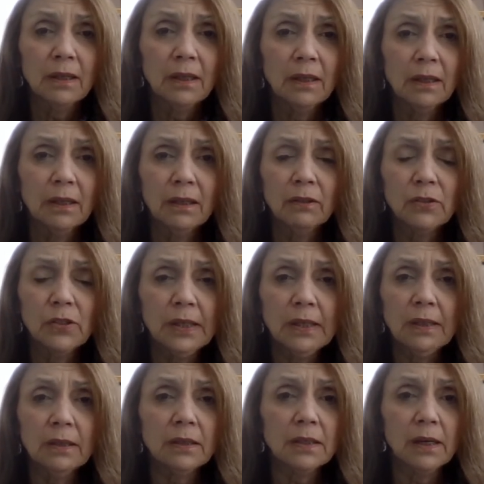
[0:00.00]
and they're
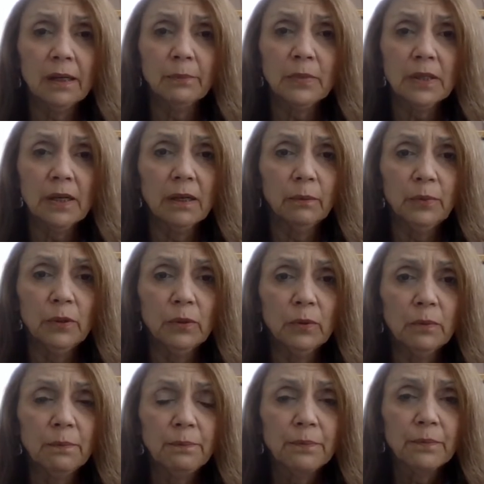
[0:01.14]
taking the time to help you,
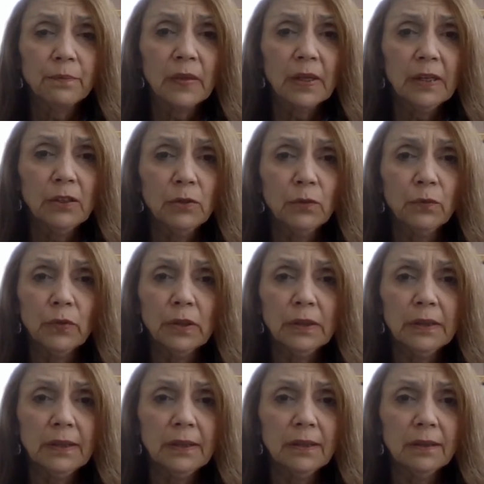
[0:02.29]
and you
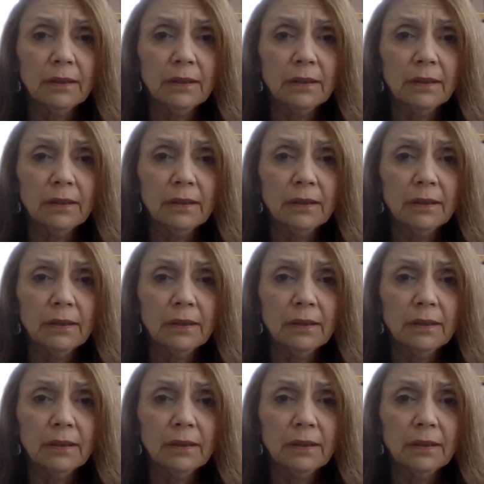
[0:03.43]
really